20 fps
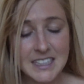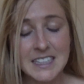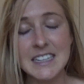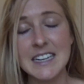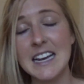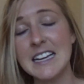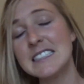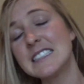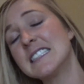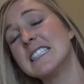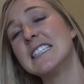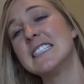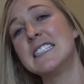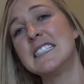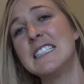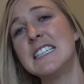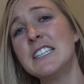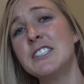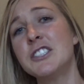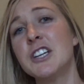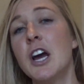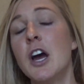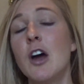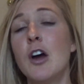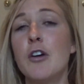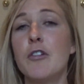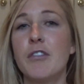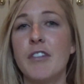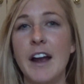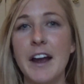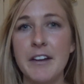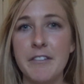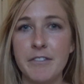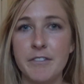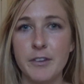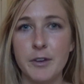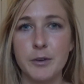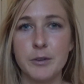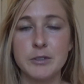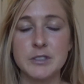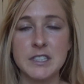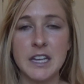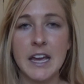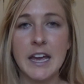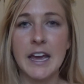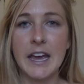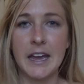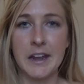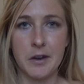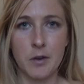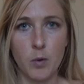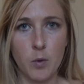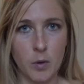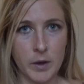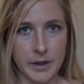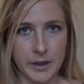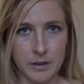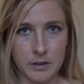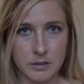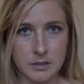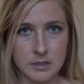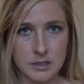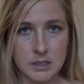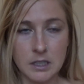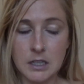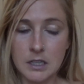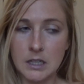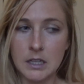Next is ditch fried foods and oils.